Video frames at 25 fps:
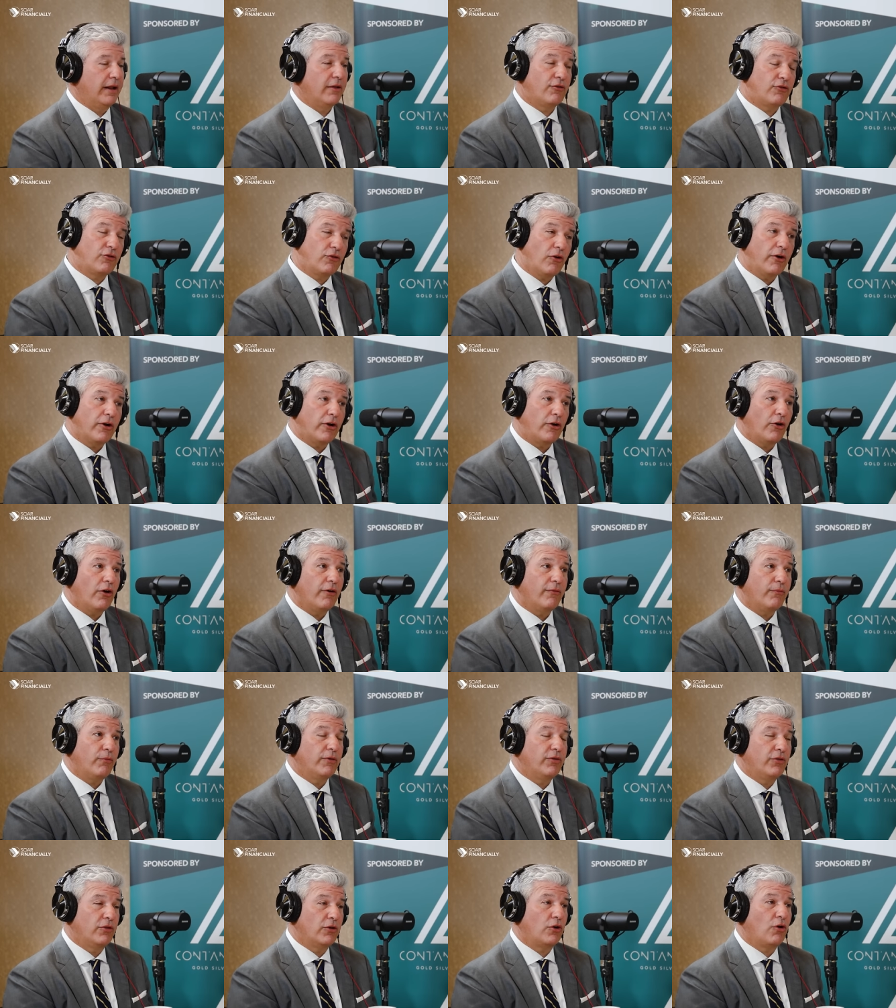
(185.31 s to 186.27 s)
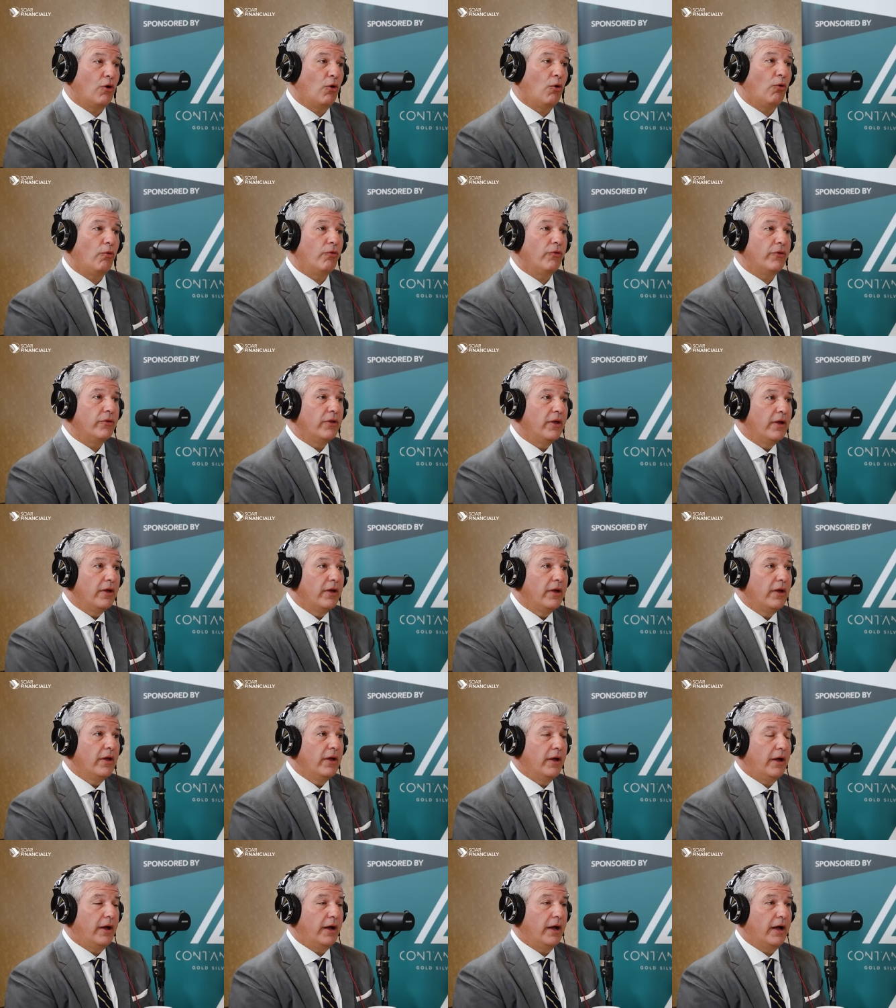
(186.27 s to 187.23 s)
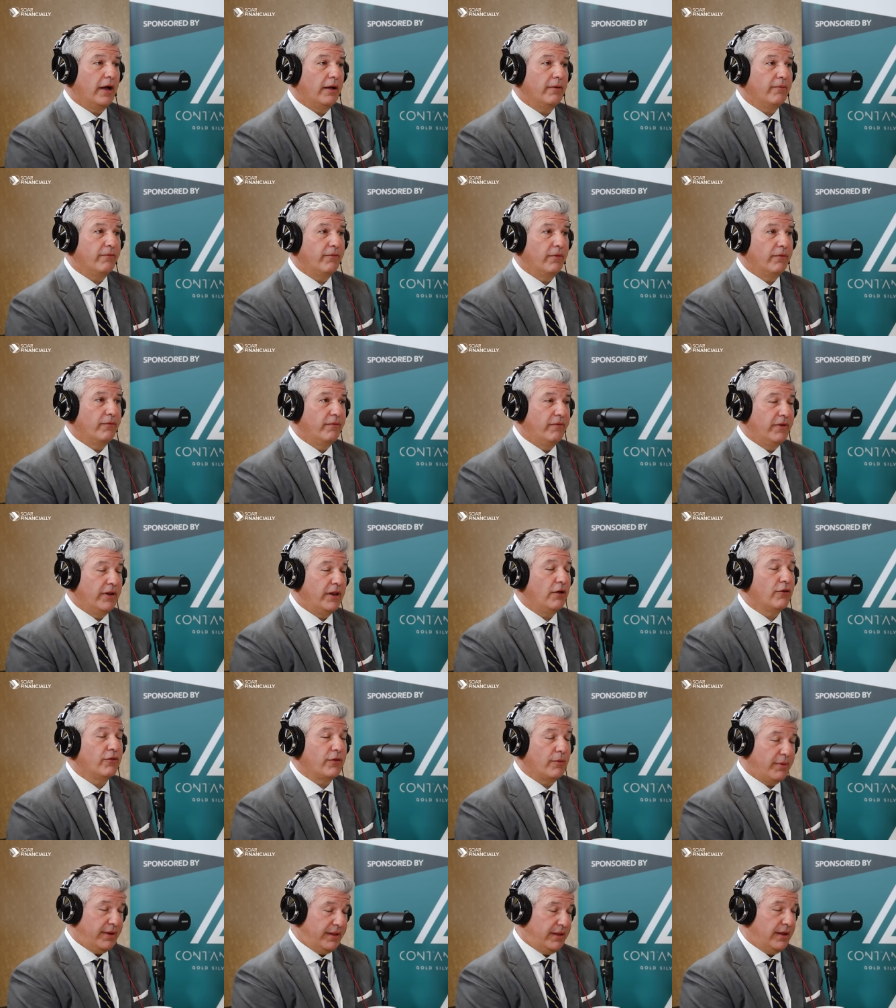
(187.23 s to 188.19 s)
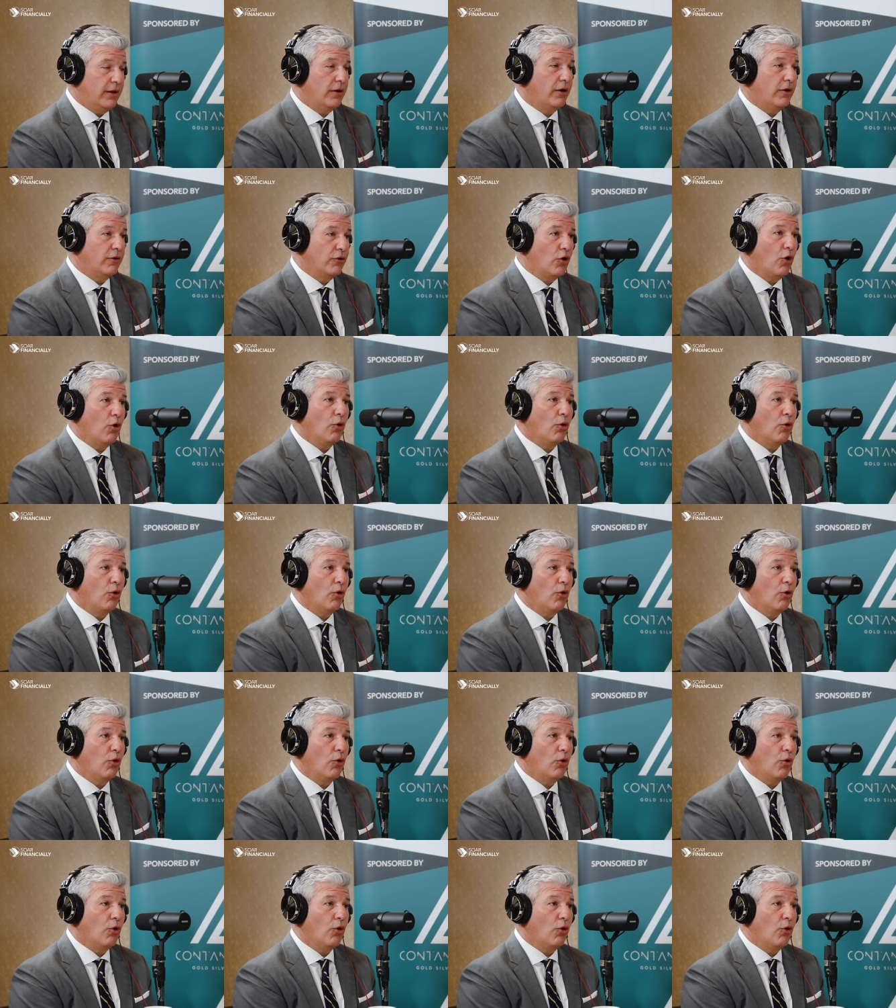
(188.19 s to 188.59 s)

It started off with the golden videos that we did on